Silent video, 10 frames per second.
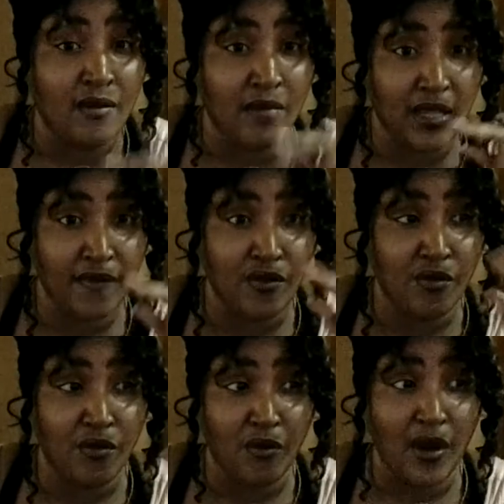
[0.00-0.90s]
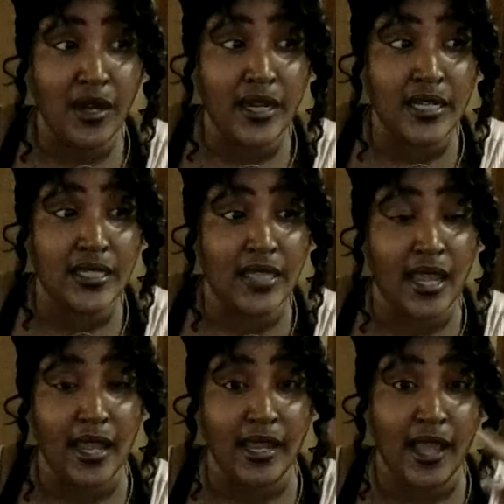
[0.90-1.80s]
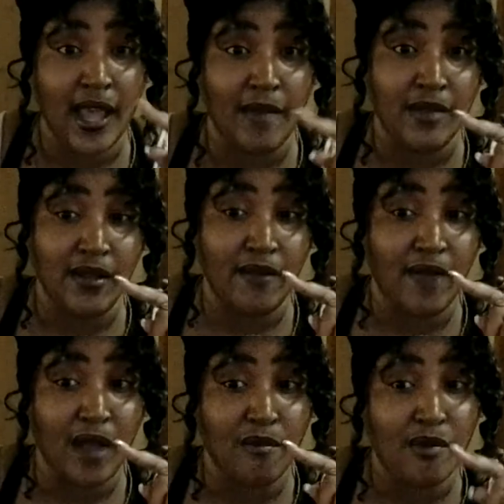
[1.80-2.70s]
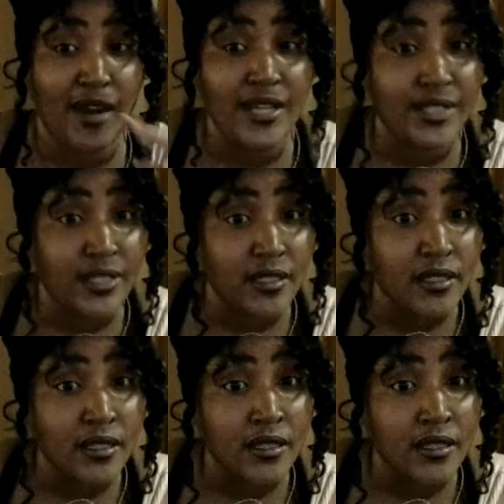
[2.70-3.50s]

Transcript: but if you work in a state in a happier vibration,